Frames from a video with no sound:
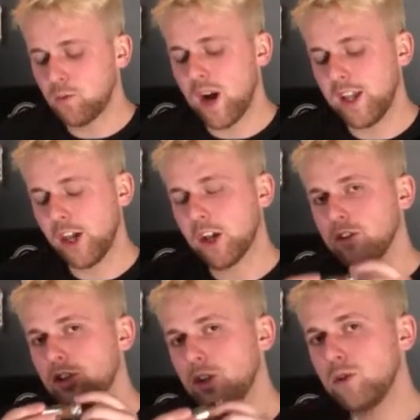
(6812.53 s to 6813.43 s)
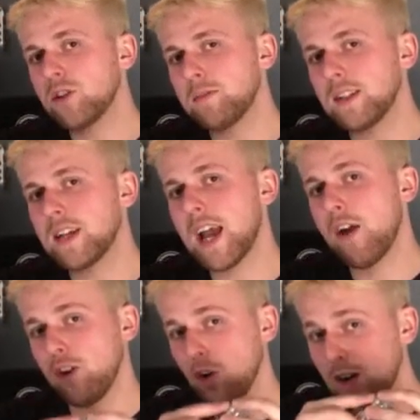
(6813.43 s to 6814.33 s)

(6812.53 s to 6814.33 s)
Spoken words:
where you can choose a material